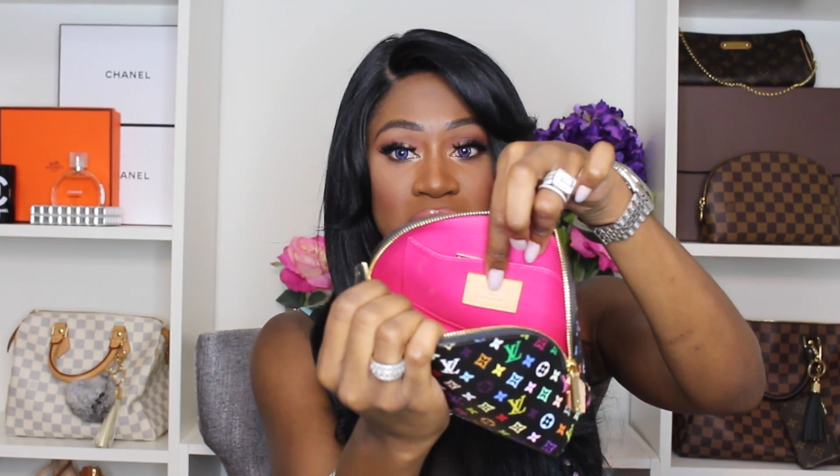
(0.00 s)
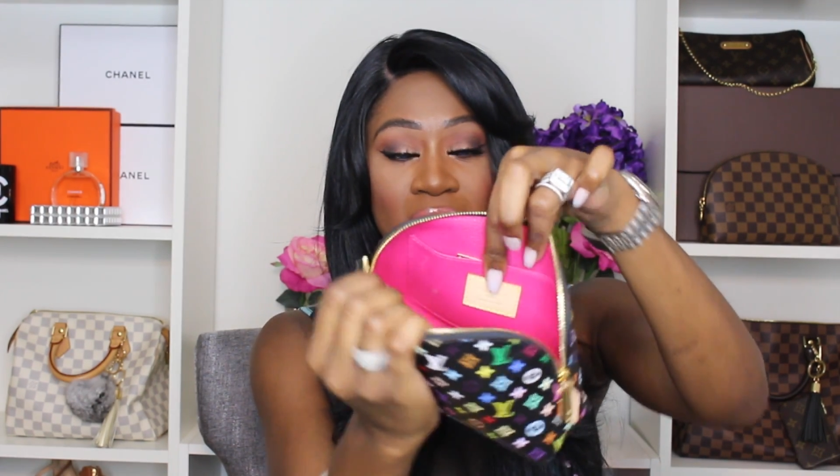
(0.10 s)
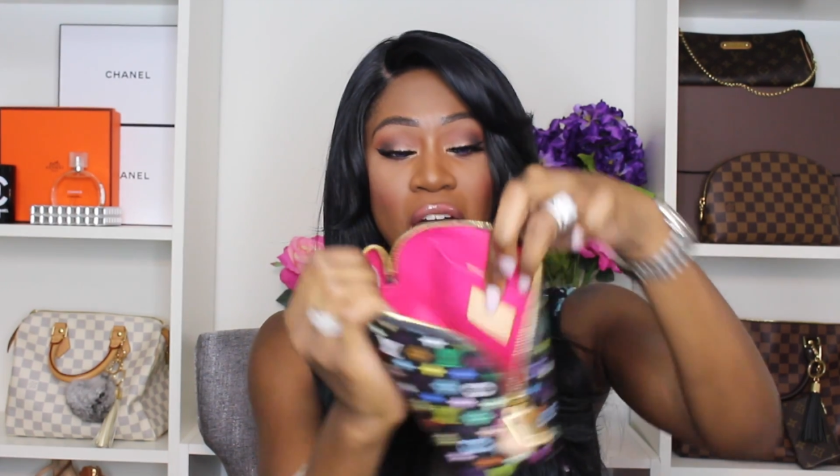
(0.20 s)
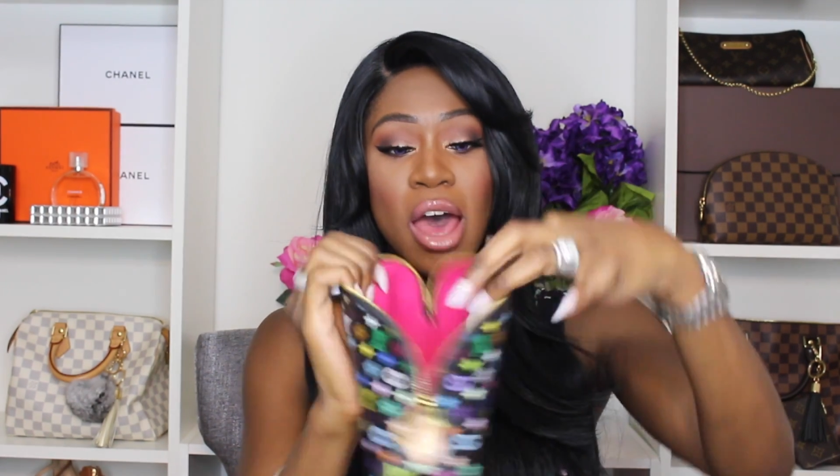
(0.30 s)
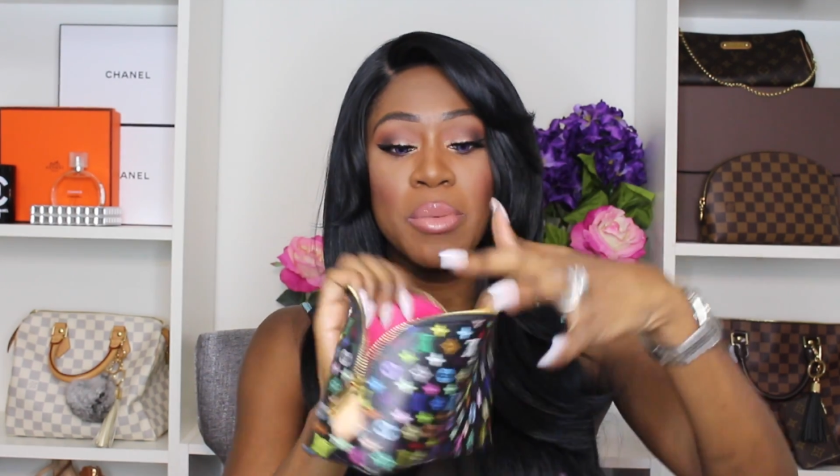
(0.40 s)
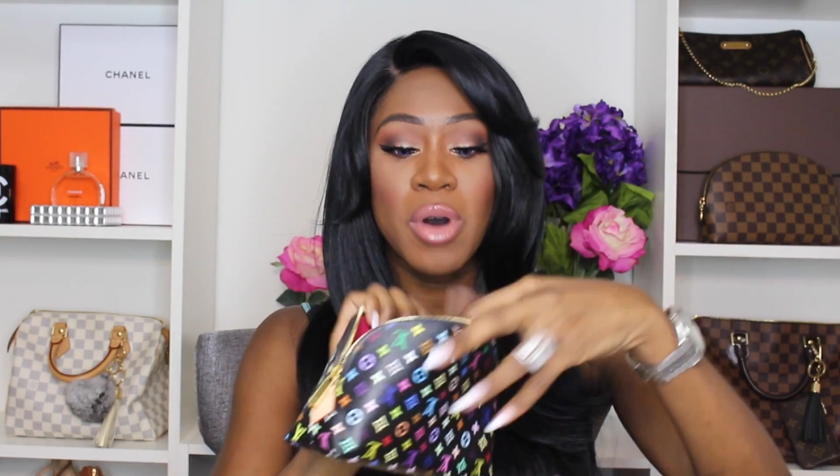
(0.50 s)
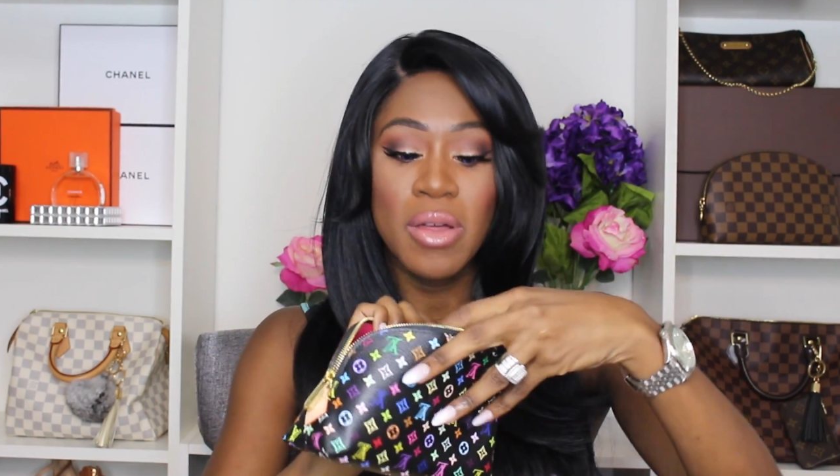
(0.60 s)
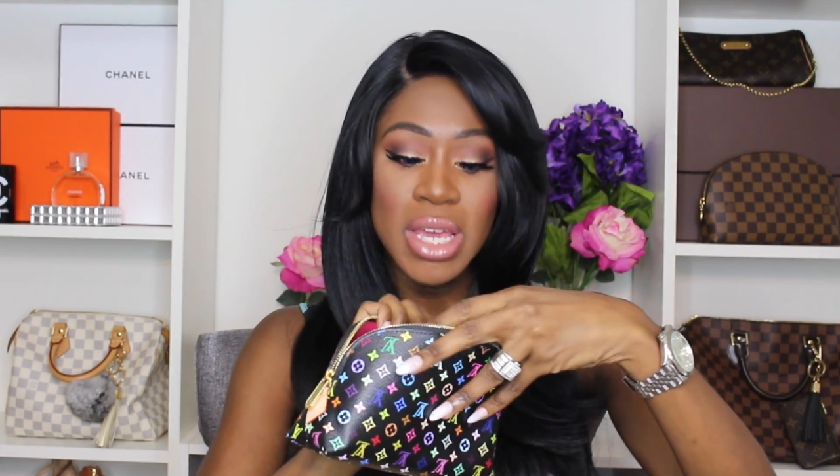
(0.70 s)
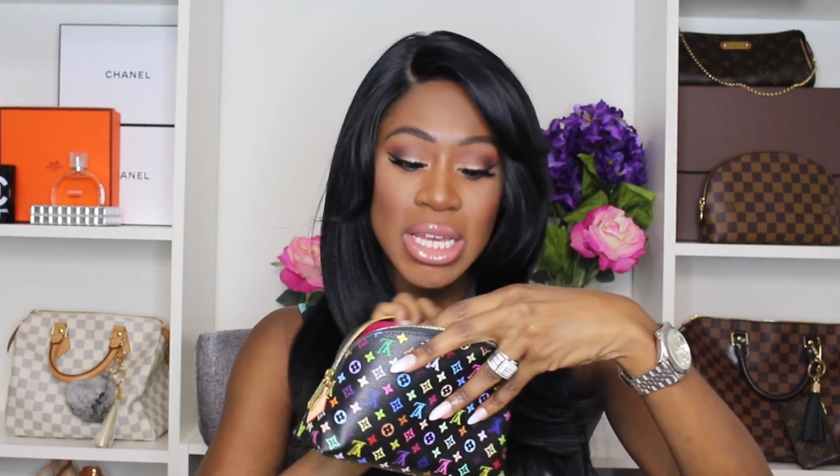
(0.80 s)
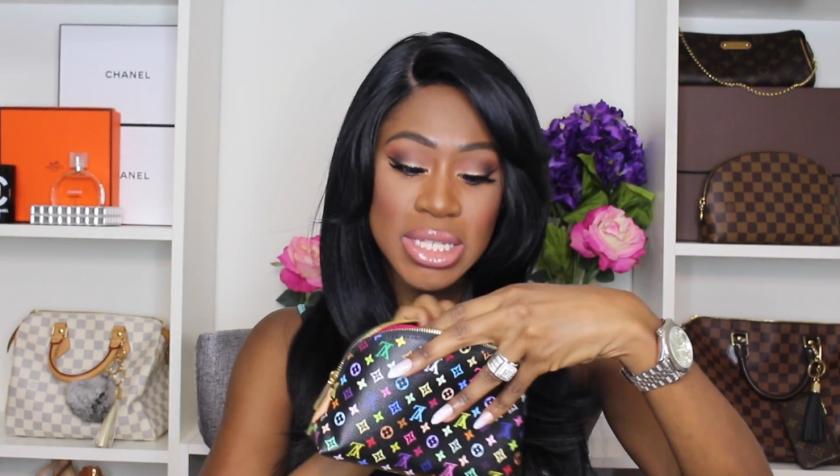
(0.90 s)
tab
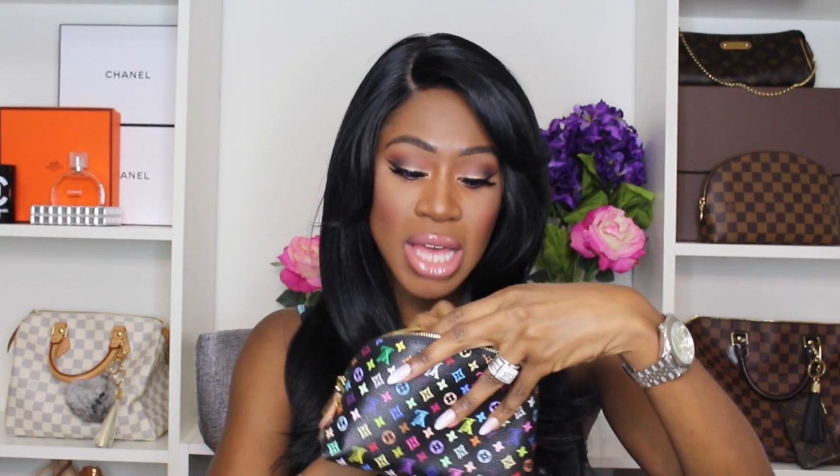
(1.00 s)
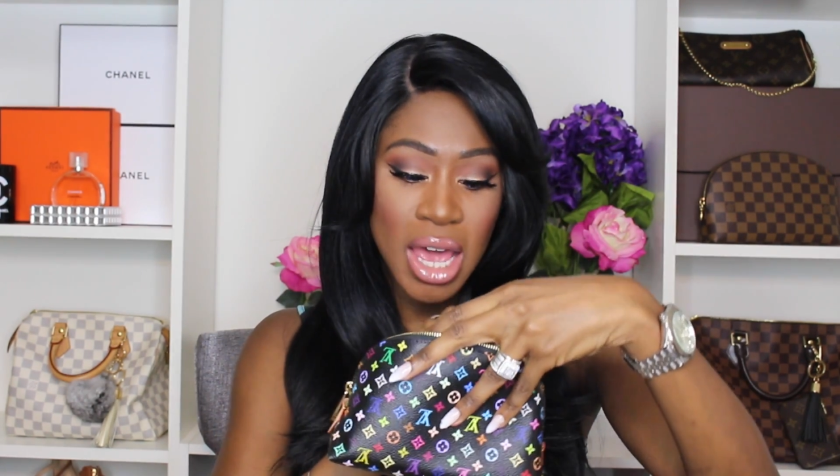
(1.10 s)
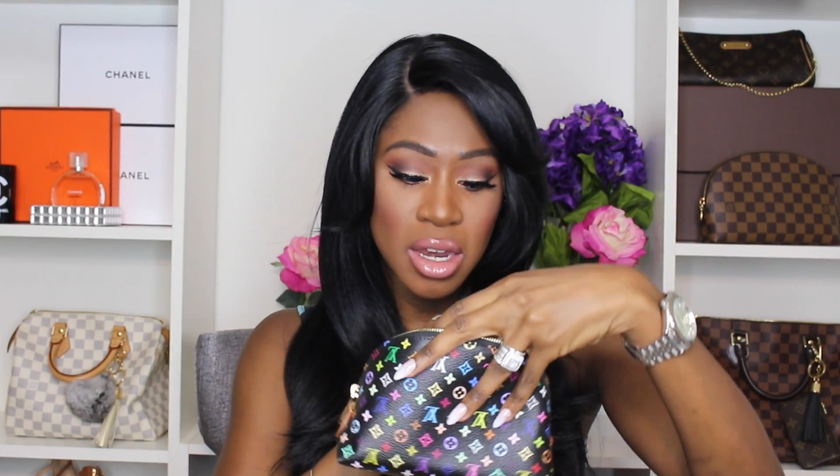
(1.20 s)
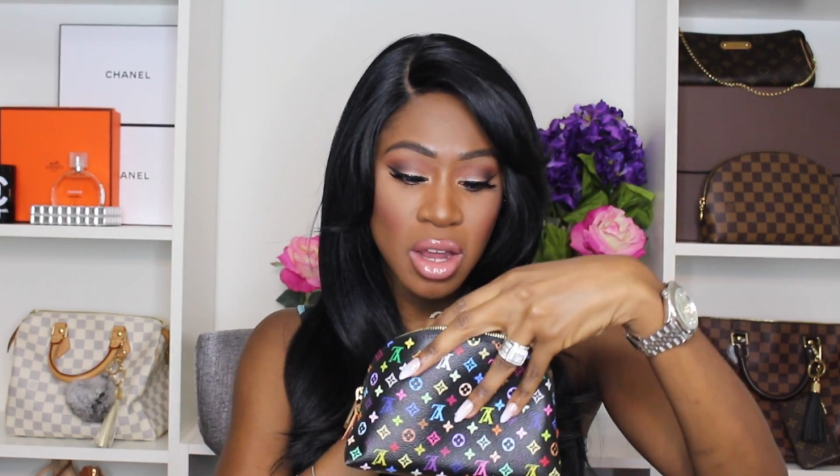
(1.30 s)
on the inside,